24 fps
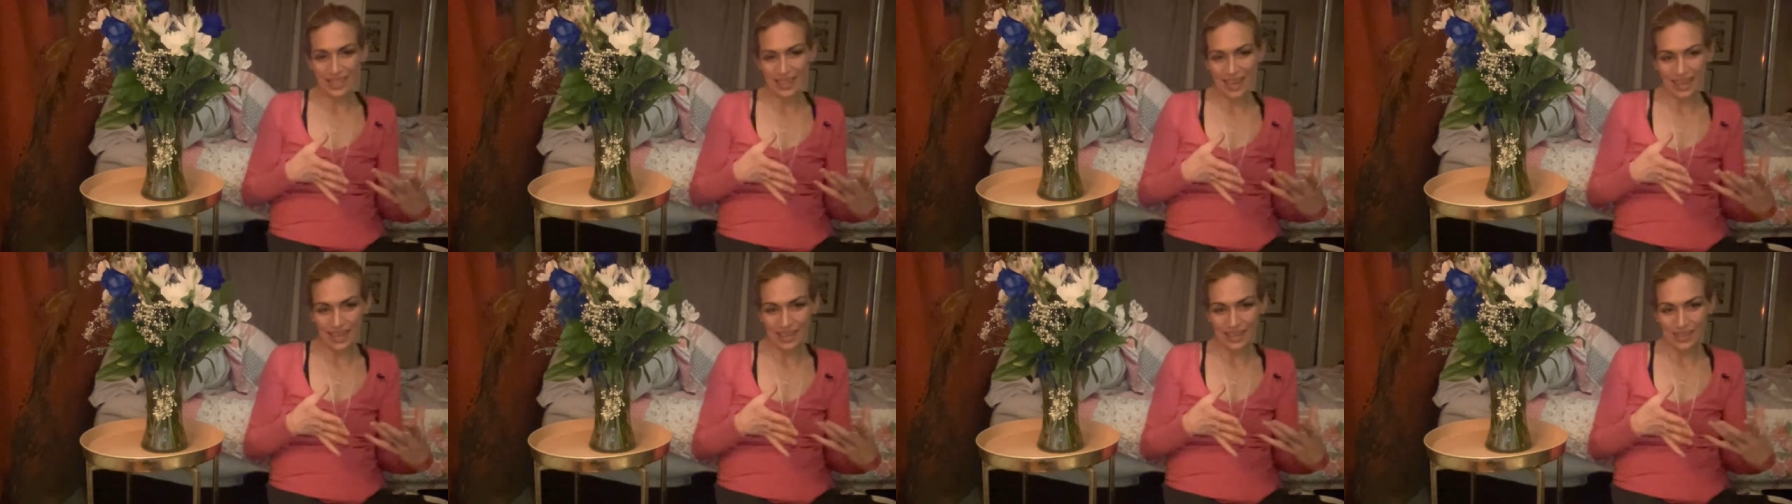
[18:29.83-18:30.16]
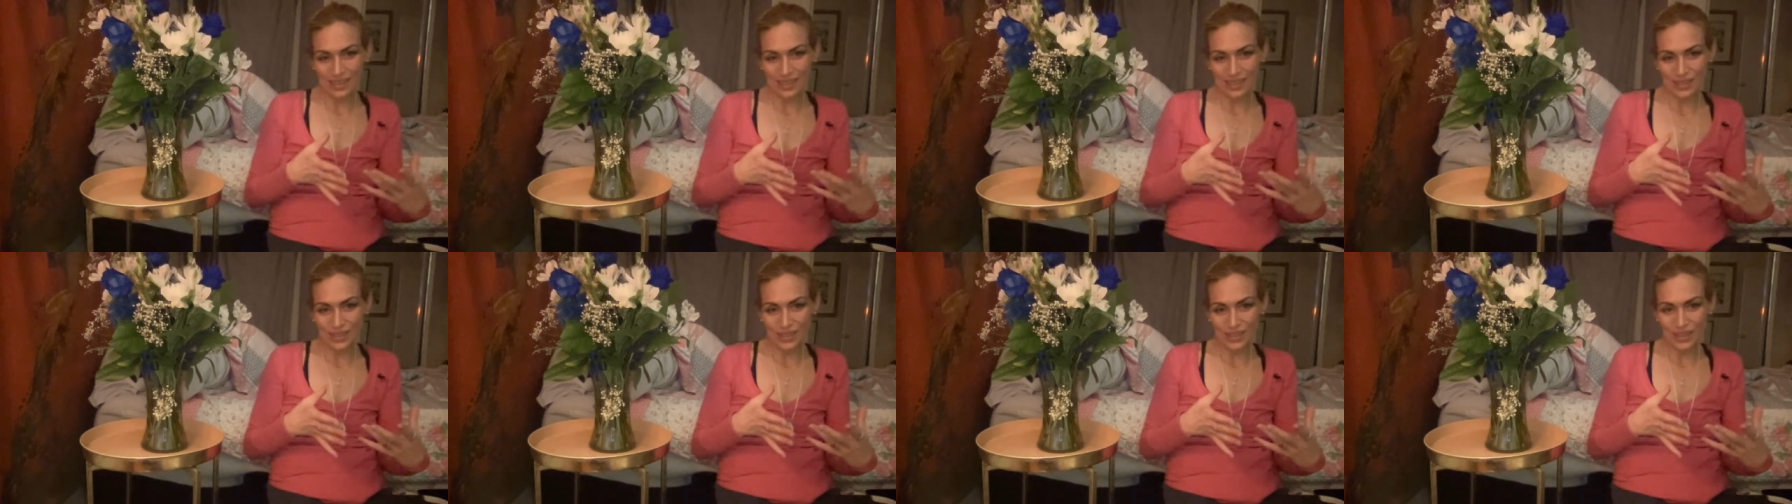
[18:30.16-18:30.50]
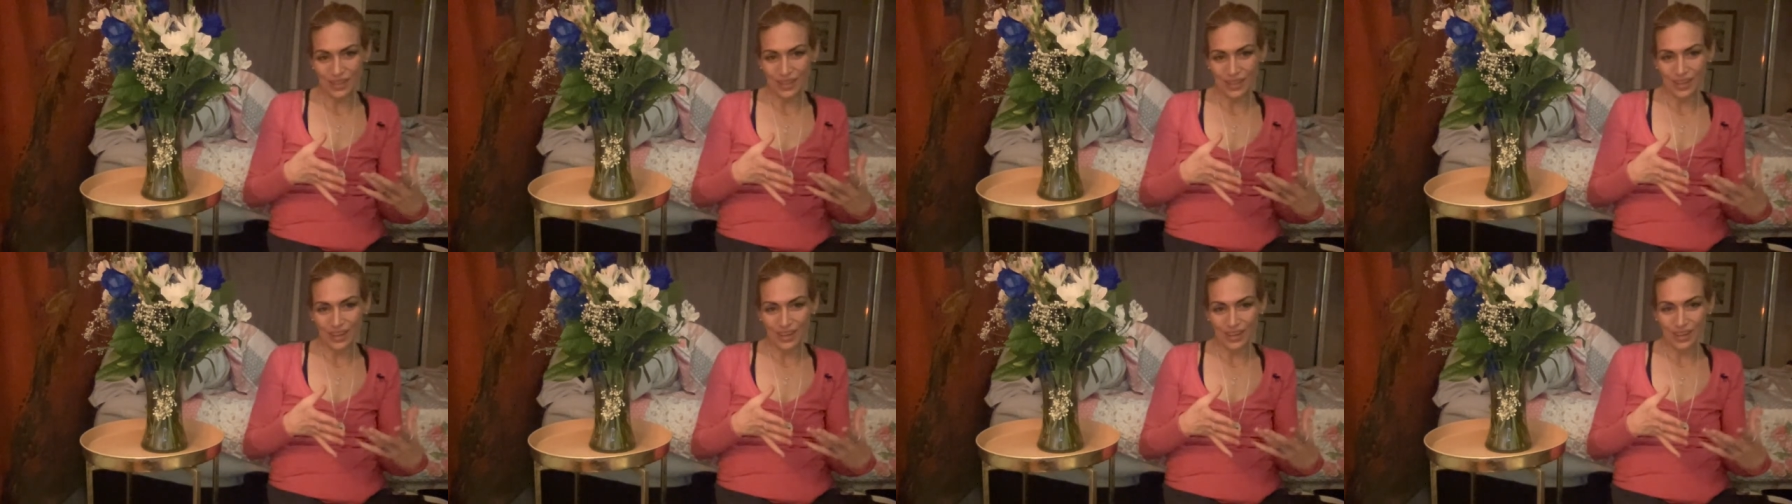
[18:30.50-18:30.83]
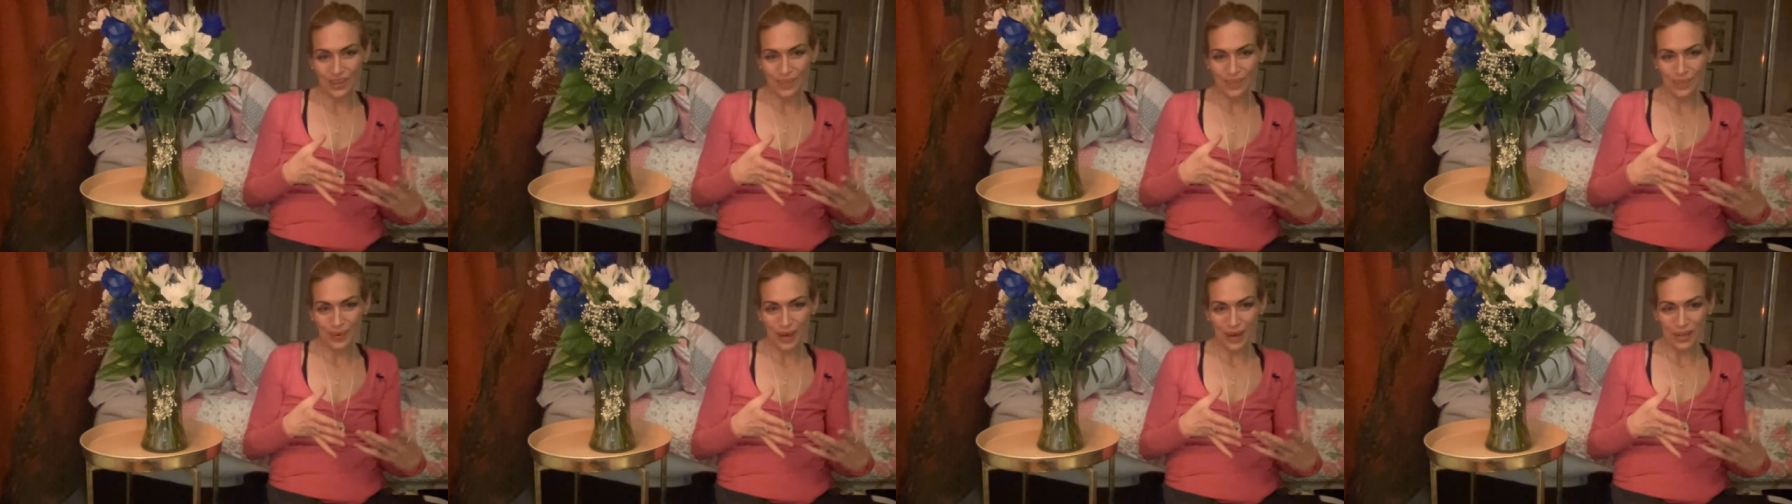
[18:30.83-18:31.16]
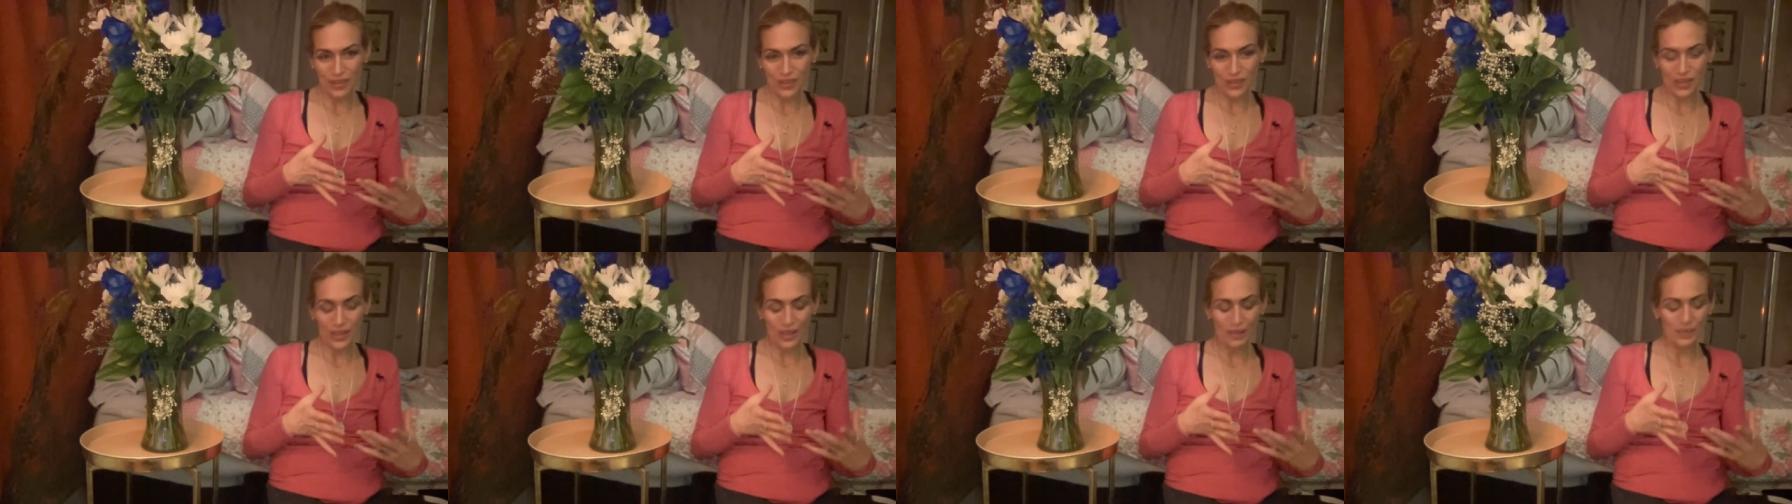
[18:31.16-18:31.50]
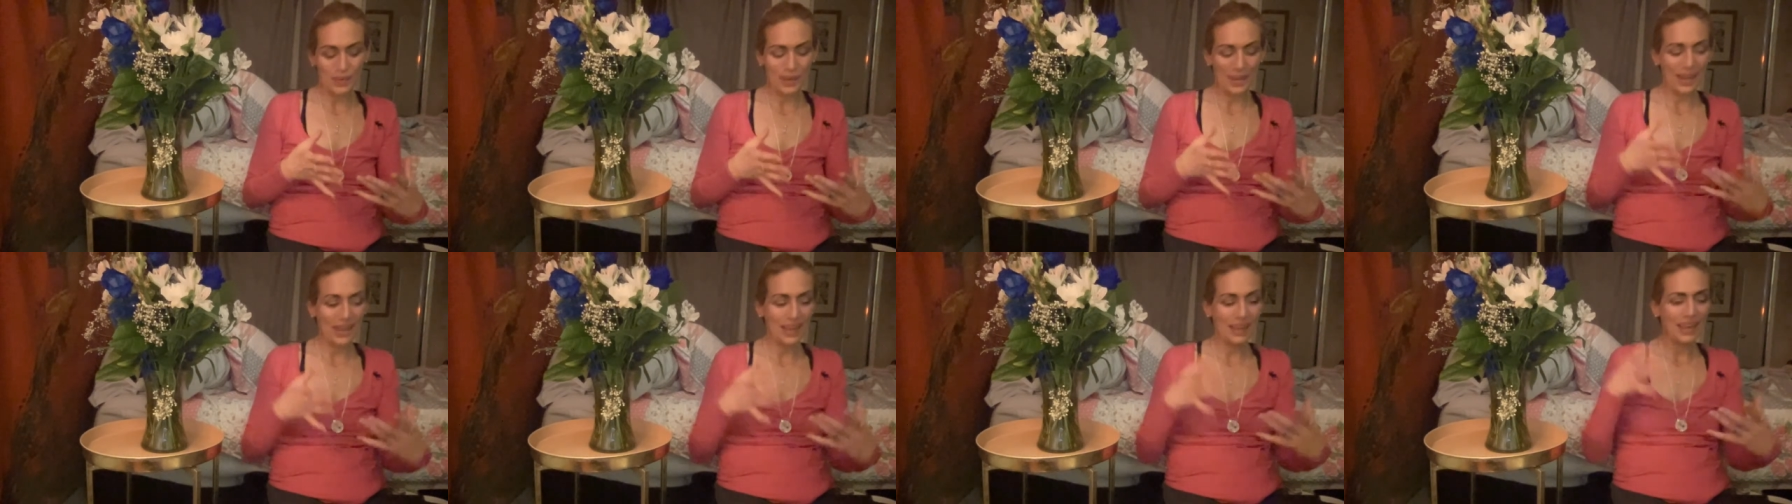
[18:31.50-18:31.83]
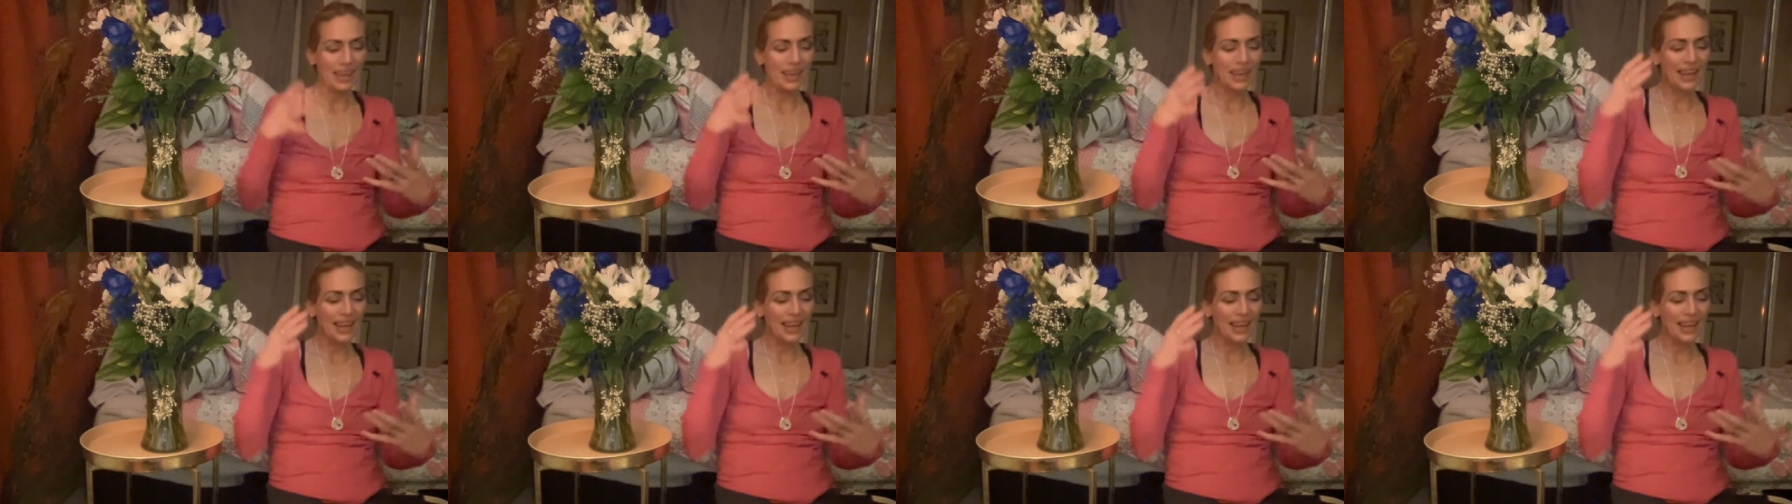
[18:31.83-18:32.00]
next to each other, Patrick and me.